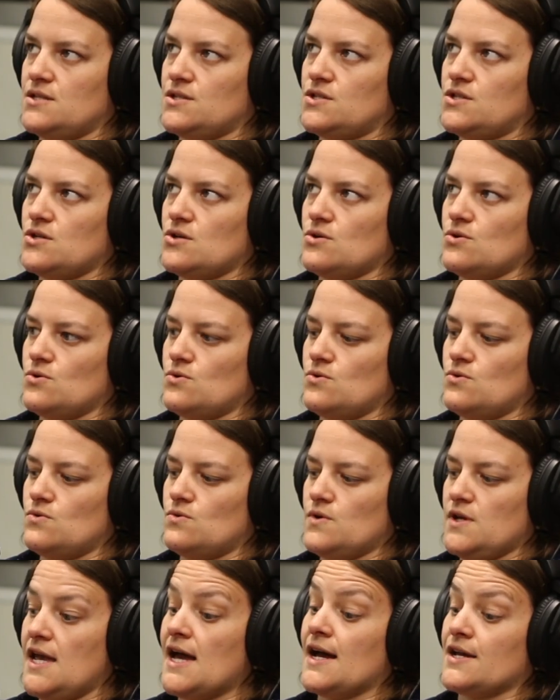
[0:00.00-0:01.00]
and
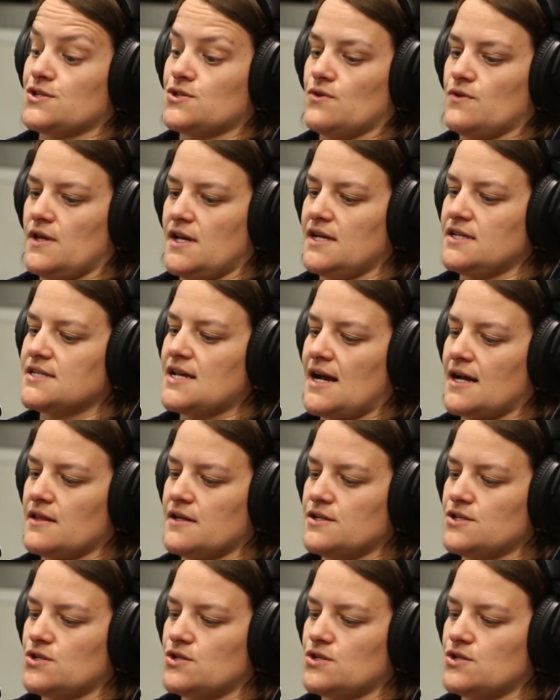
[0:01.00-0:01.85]
so, so exactly.